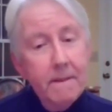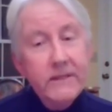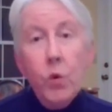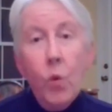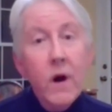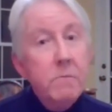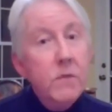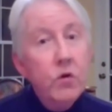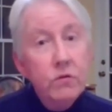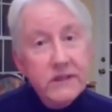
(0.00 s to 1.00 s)
enjoy
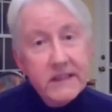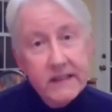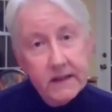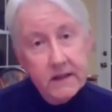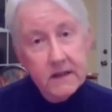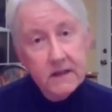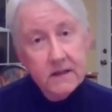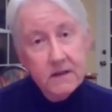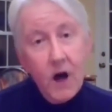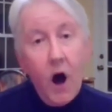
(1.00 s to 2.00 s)
music,
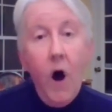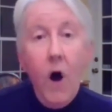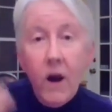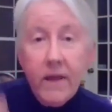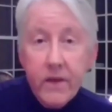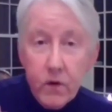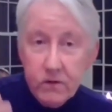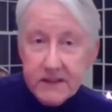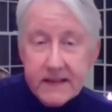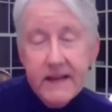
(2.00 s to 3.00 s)
all of
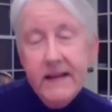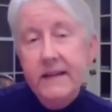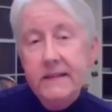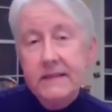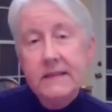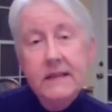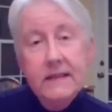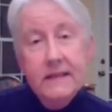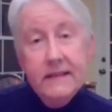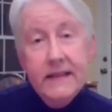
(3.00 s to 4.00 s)
those things
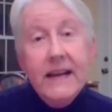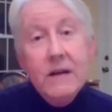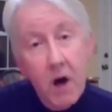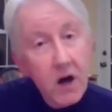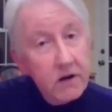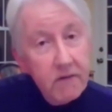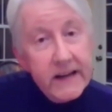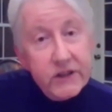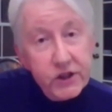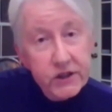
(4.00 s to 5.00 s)
in
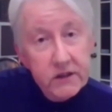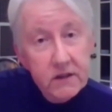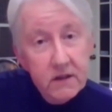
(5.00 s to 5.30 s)
moderation.